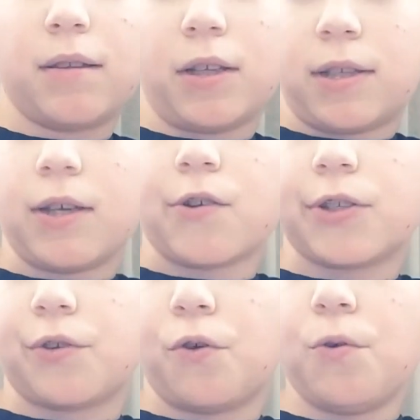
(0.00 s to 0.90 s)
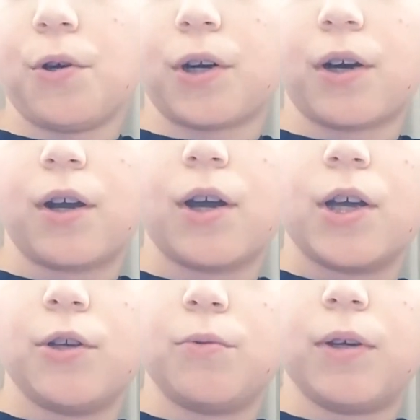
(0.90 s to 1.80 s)
the series in order,
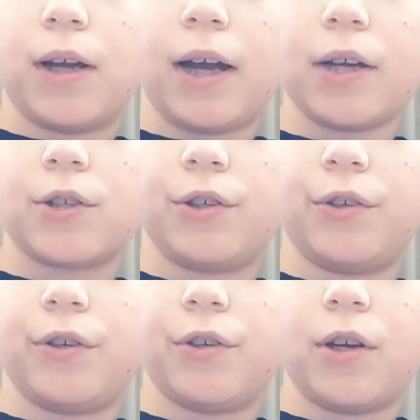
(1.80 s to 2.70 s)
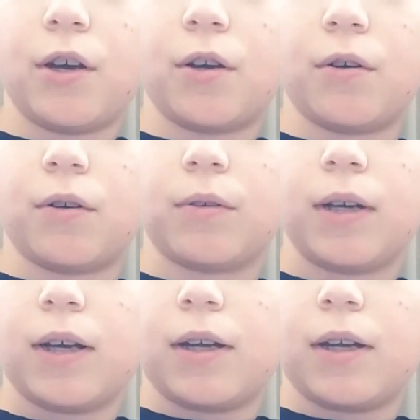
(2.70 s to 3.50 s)
you would actually know